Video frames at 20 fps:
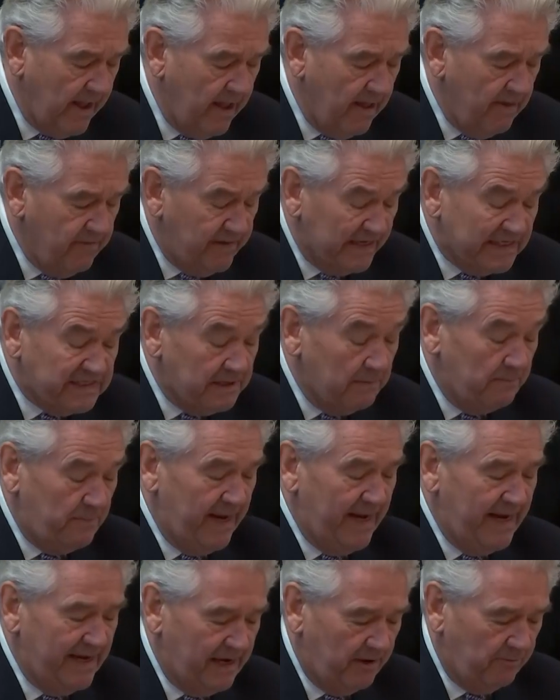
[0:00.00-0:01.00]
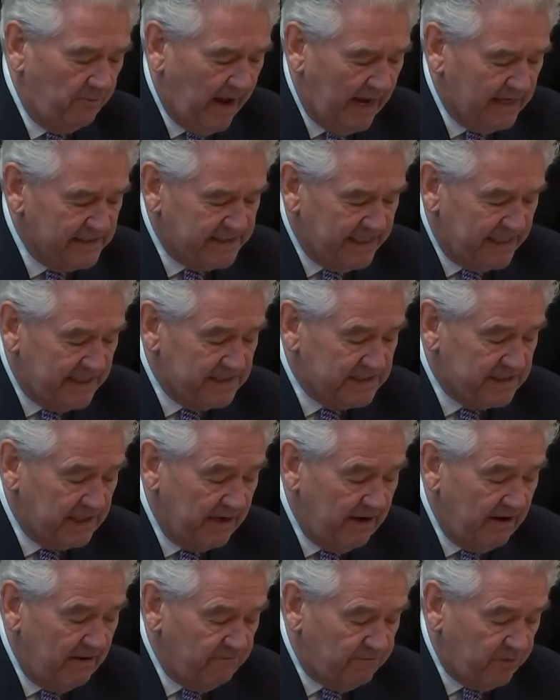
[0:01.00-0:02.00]
This appeal arises
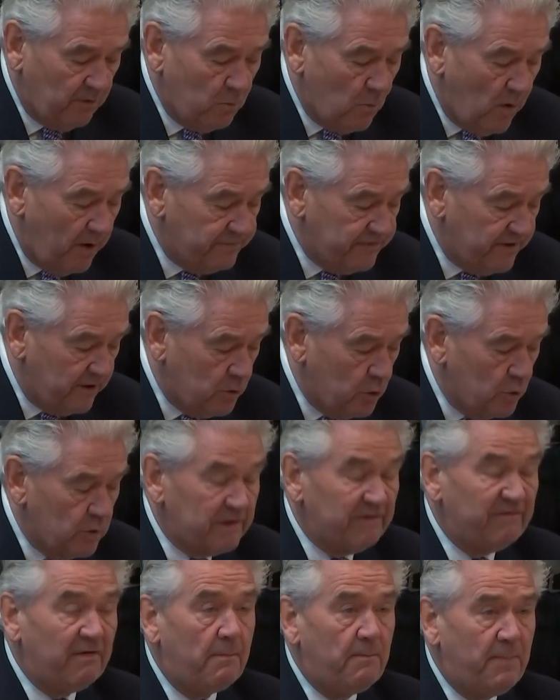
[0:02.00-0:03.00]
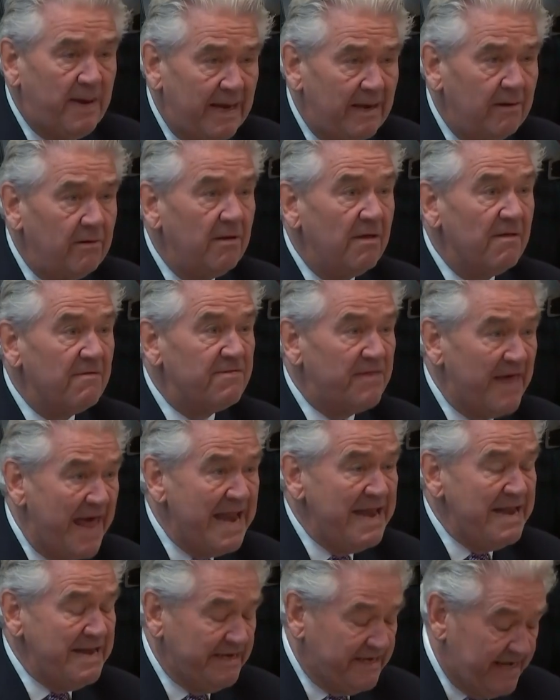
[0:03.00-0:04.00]
from what the Court of Appeal
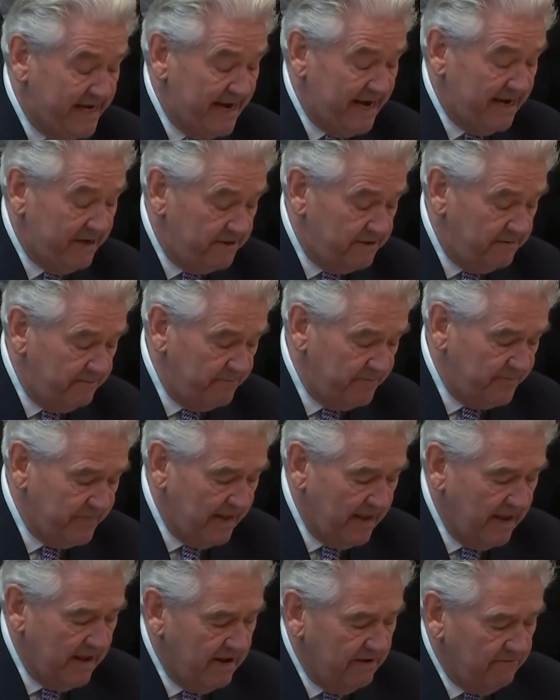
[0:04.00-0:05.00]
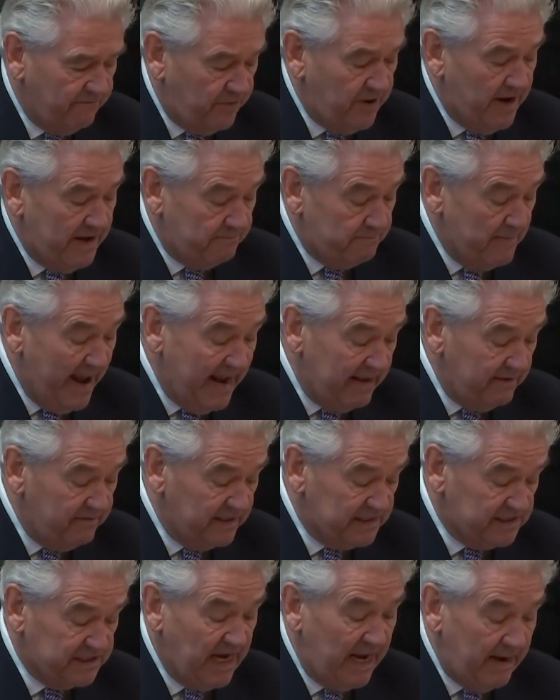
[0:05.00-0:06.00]
then did, for it made
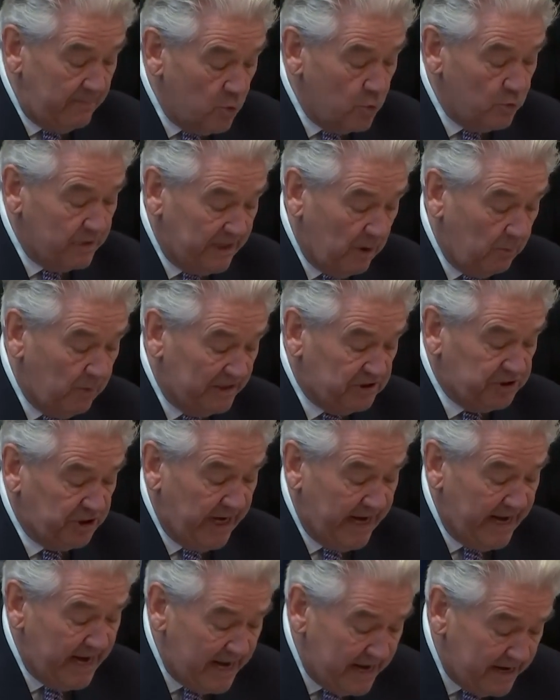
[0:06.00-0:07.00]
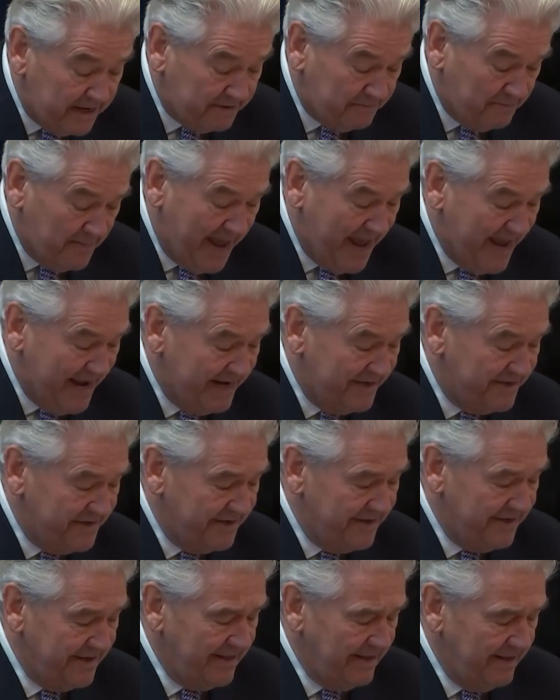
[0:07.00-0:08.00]
the same order which he had made
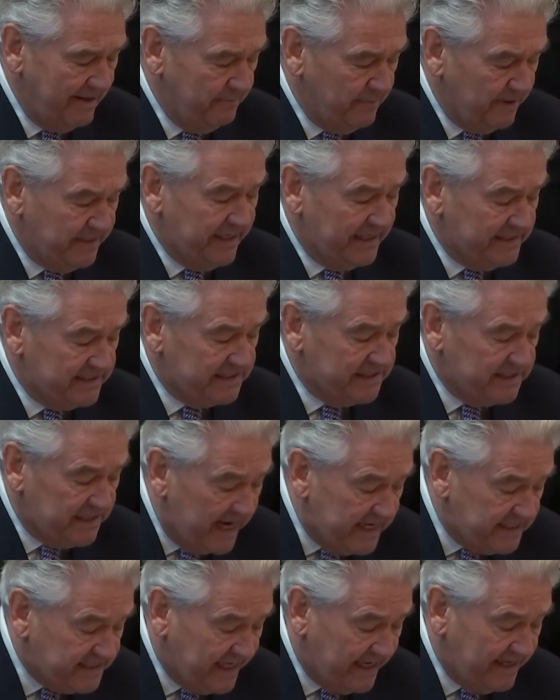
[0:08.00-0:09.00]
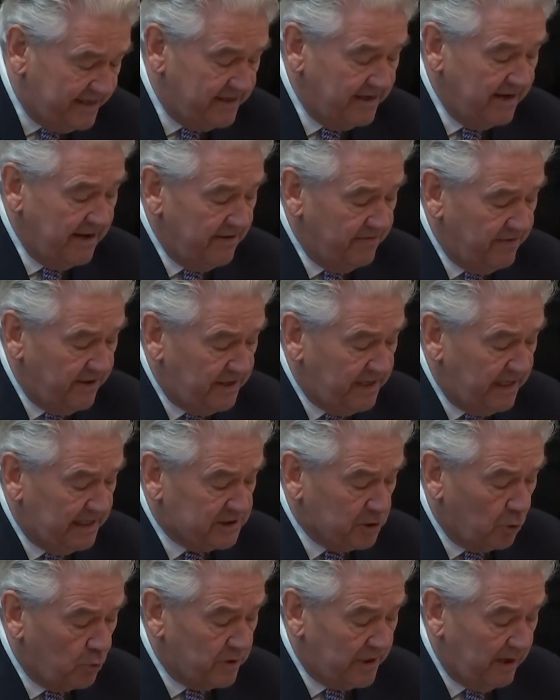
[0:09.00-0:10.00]
but it stated that
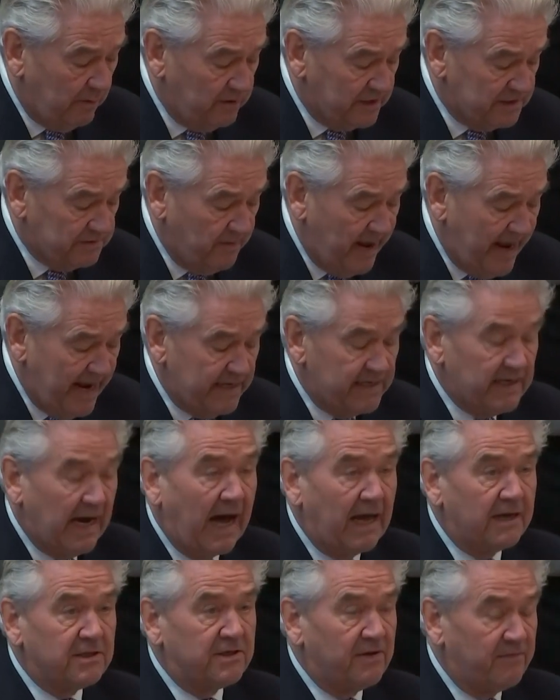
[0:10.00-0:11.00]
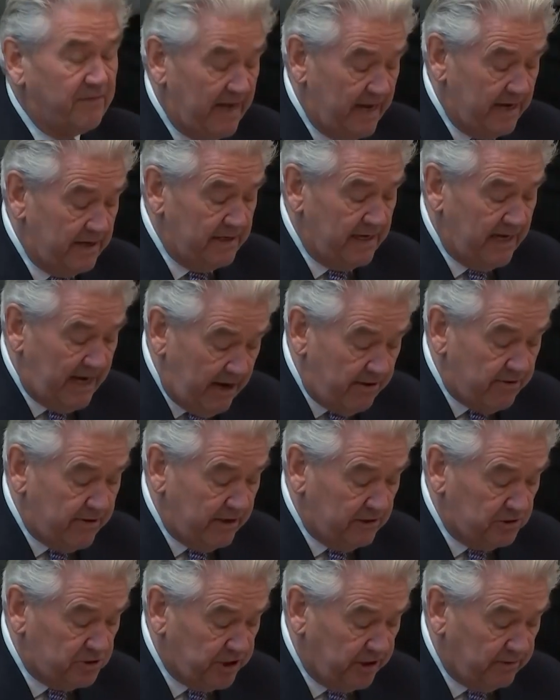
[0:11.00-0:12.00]
its order was made under the
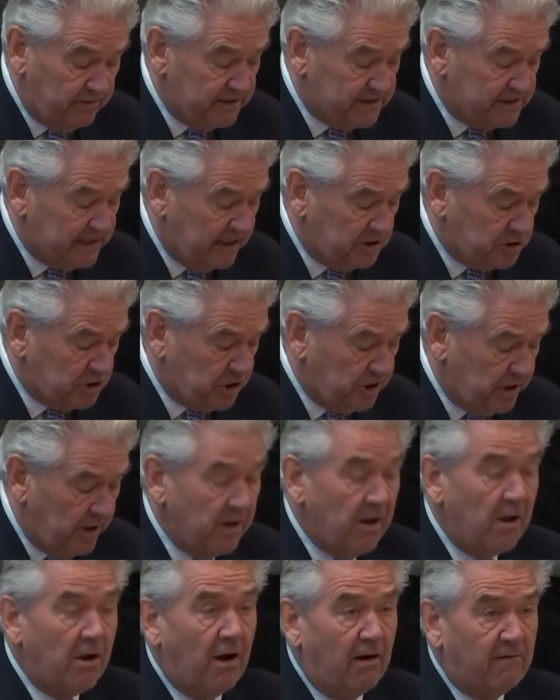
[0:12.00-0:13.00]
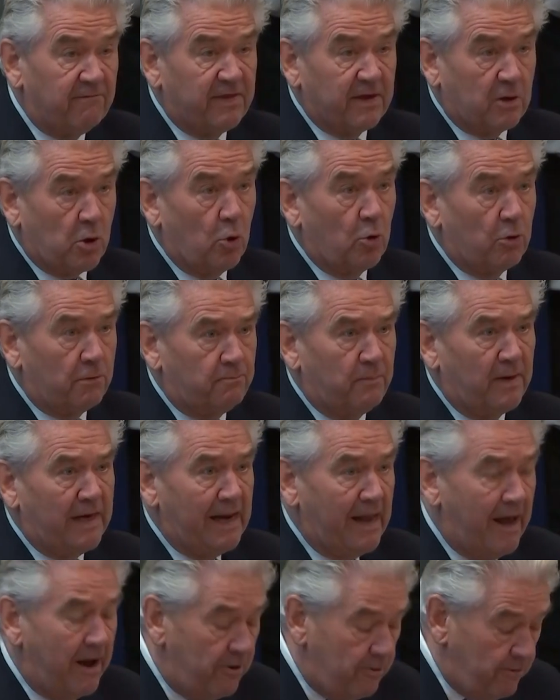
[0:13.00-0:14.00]
inherent jurisdiction of the court
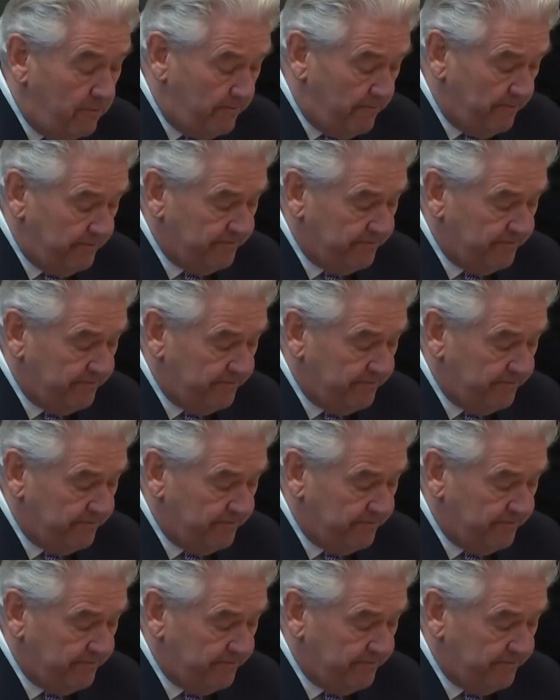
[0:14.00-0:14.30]
below,